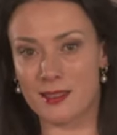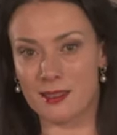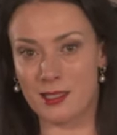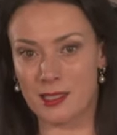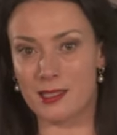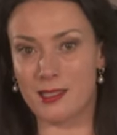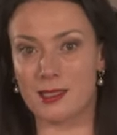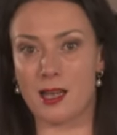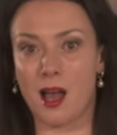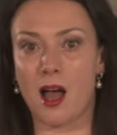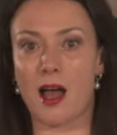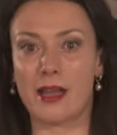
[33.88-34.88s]
This is
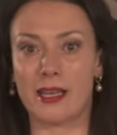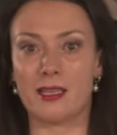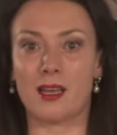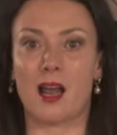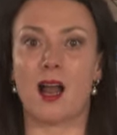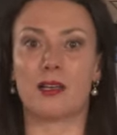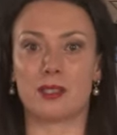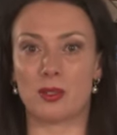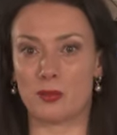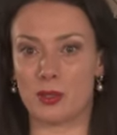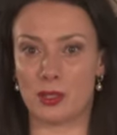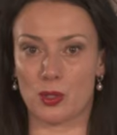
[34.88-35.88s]
high in
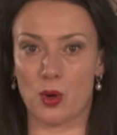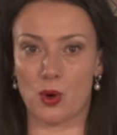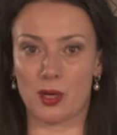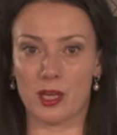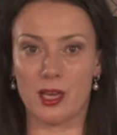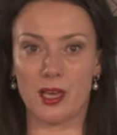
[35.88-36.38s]
calcium stock.